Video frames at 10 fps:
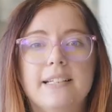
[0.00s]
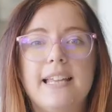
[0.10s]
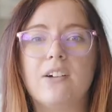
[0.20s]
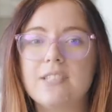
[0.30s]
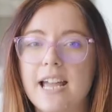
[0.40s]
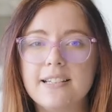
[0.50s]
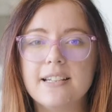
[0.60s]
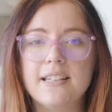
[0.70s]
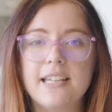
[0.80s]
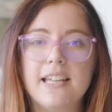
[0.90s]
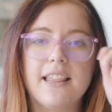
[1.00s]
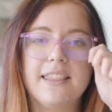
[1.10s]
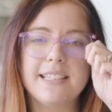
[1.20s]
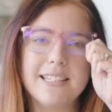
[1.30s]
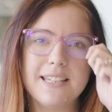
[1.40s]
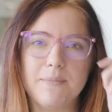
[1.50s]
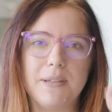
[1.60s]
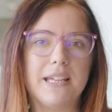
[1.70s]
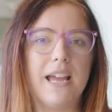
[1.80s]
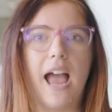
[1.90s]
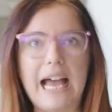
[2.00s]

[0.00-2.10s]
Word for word: Now, technically, this can be